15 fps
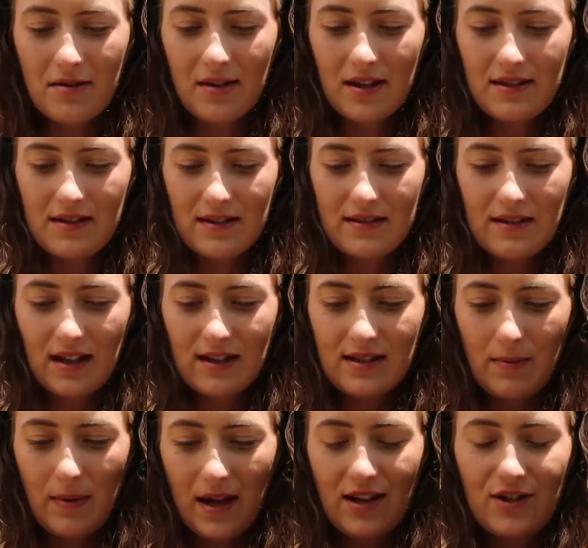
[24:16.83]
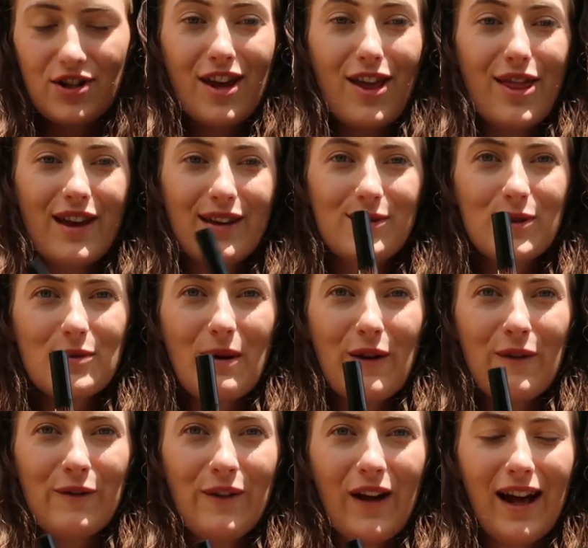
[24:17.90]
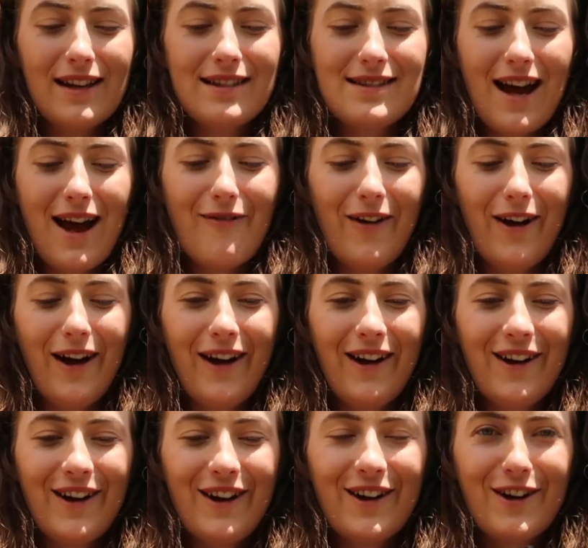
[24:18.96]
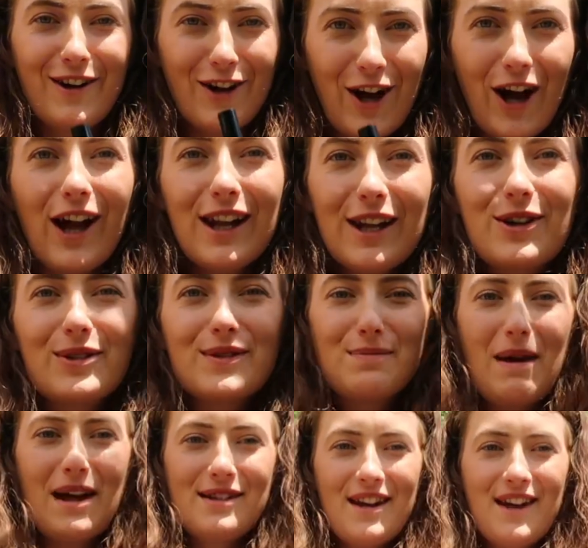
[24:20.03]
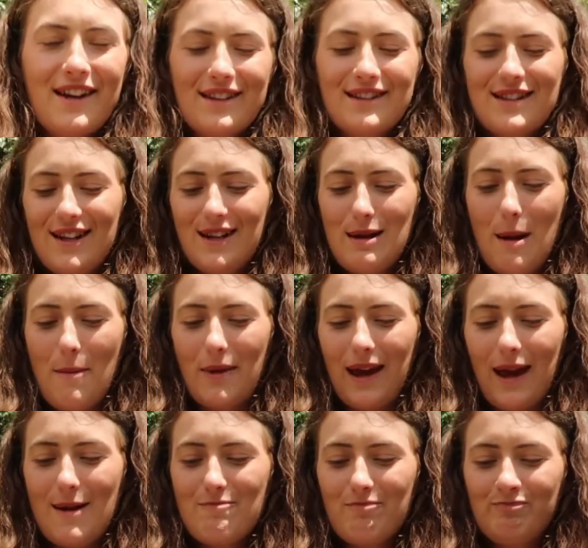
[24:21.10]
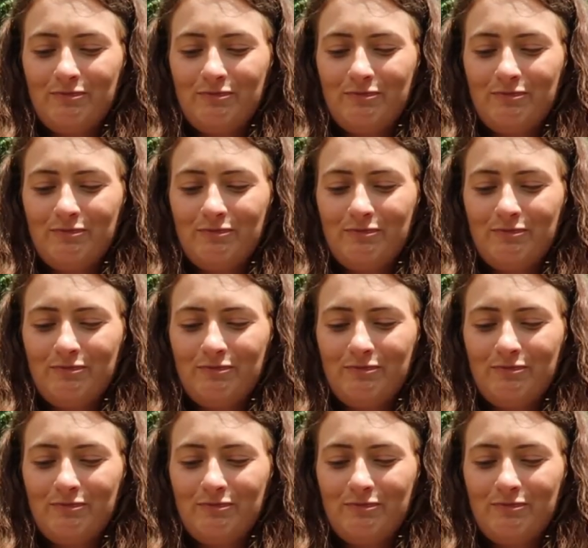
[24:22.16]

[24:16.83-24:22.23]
is this Dirty Peach? This was my first ever Kylie Cosmetics lip kit.